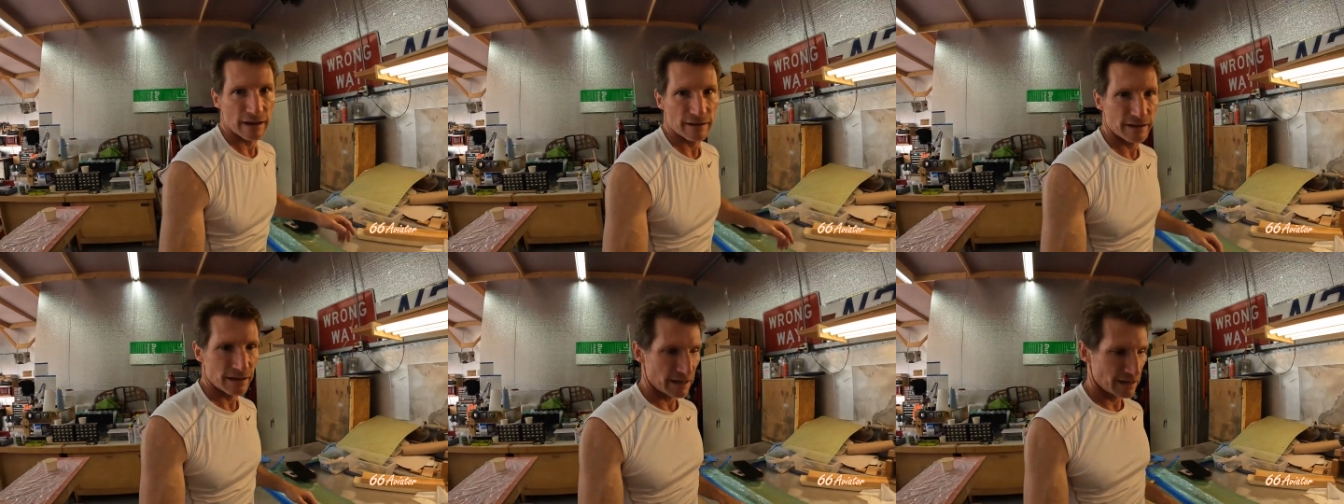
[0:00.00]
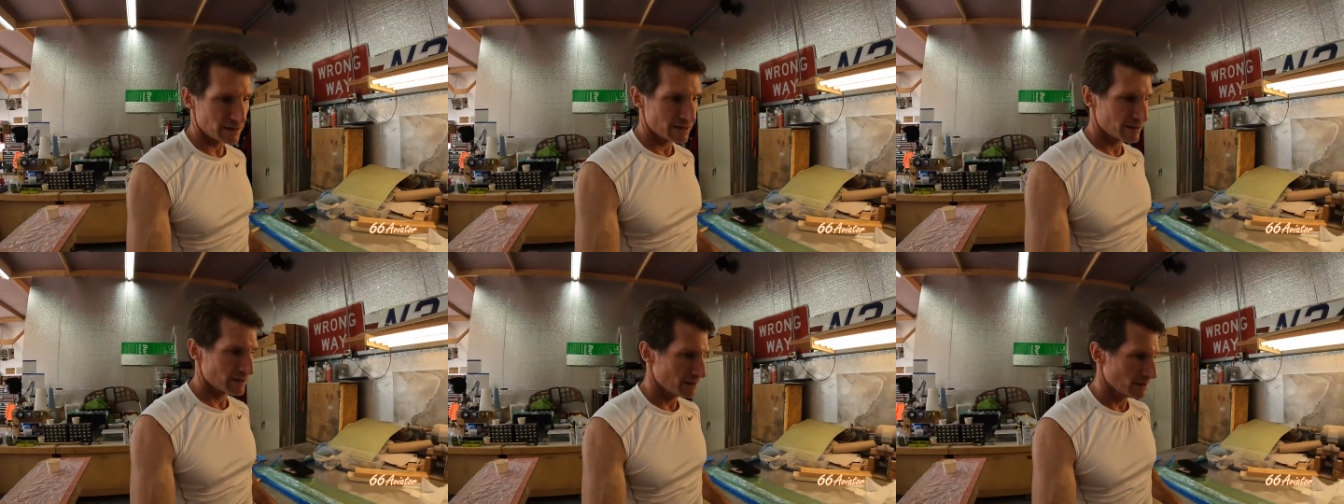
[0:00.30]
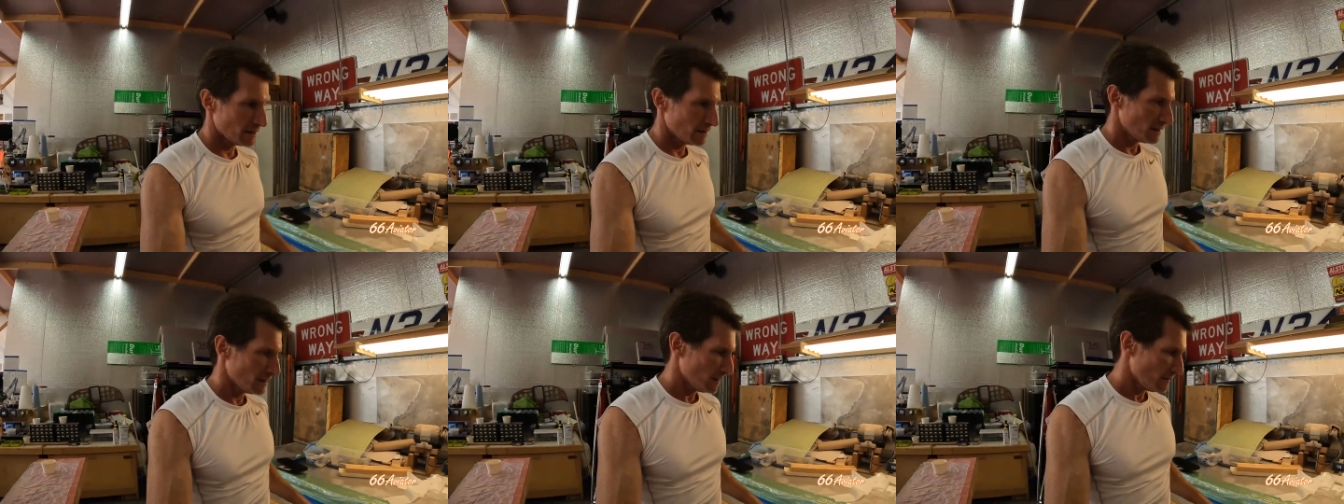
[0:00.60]
on this
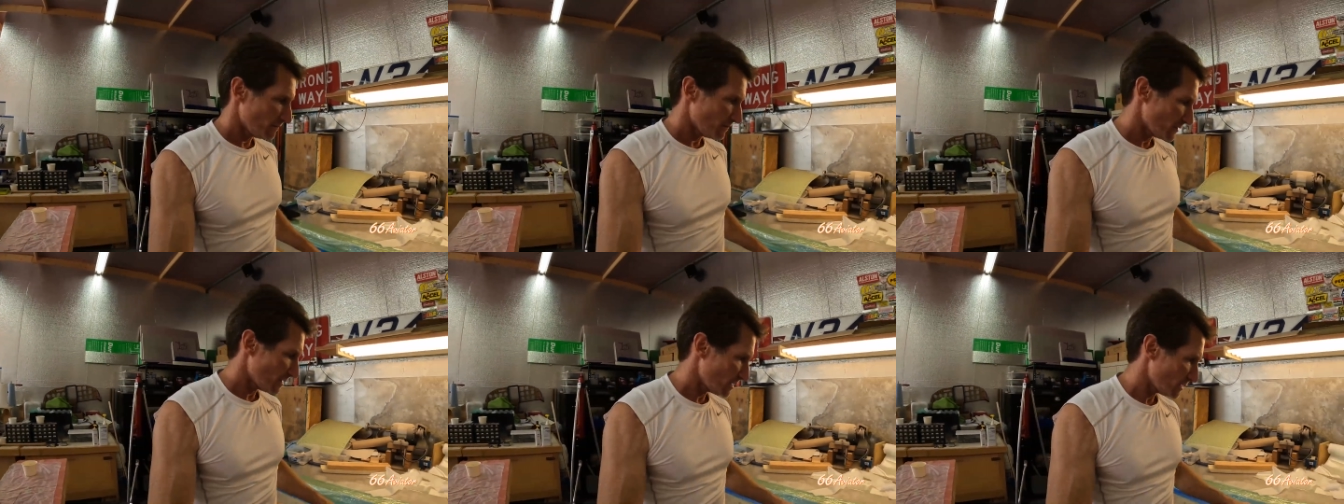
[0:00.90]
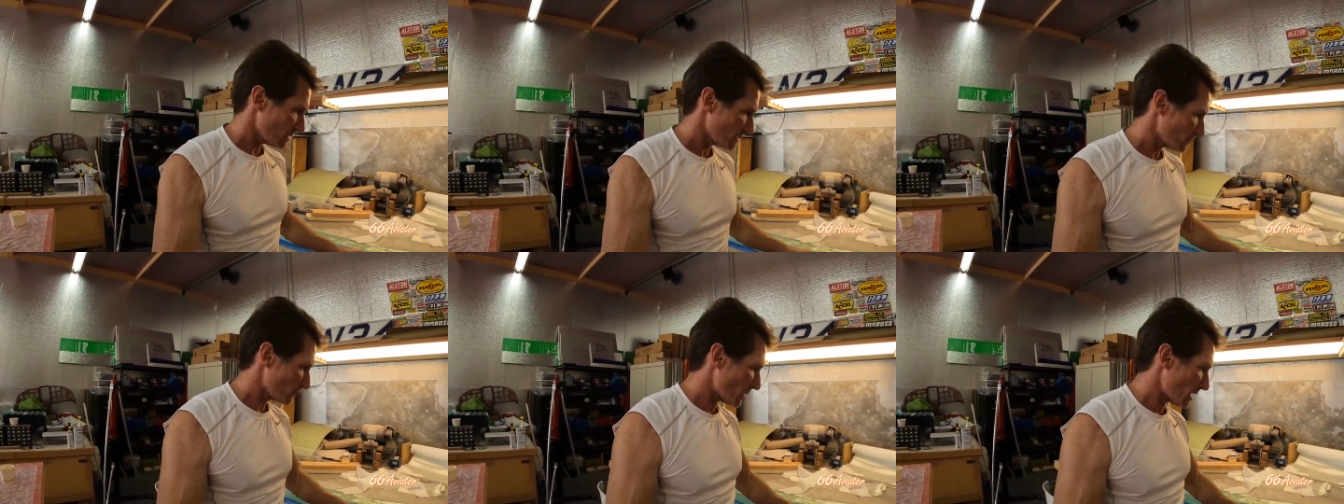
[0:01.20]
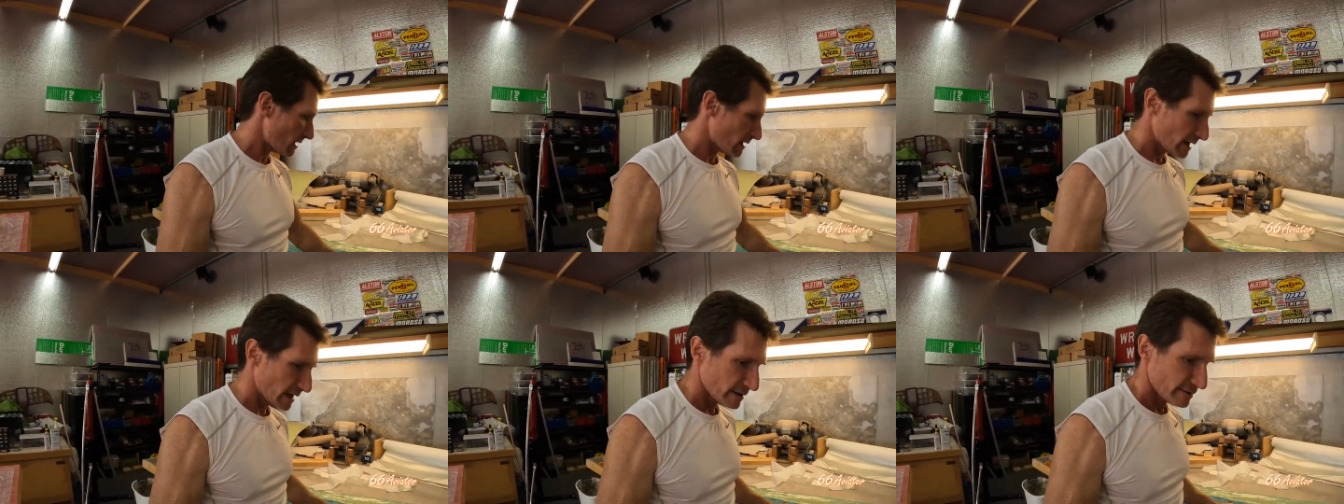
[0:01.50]
and it's
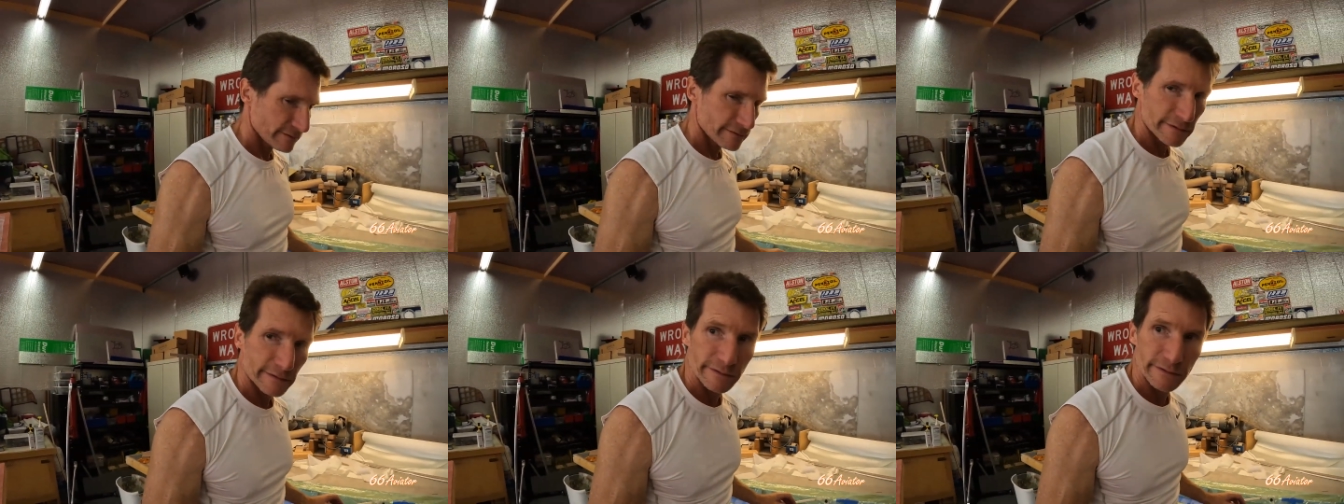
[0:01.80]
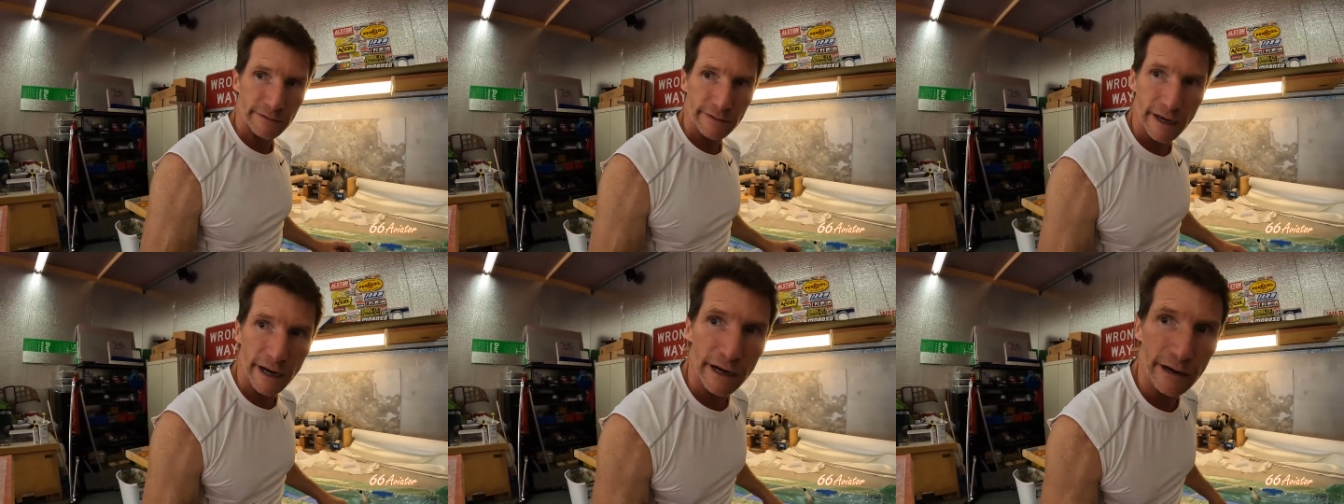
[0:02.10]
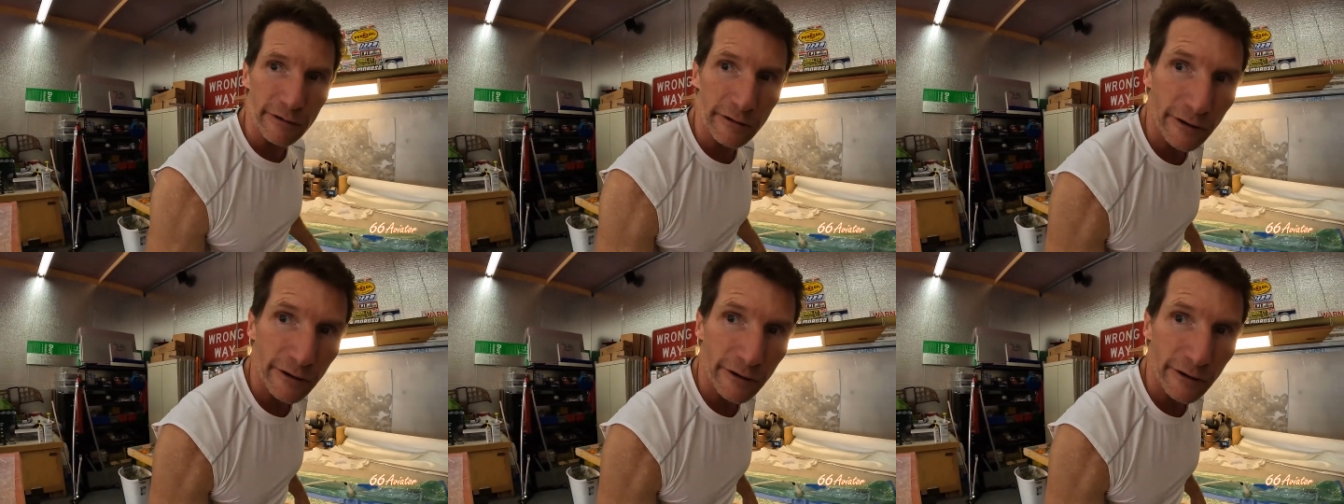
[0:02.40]
probably I don't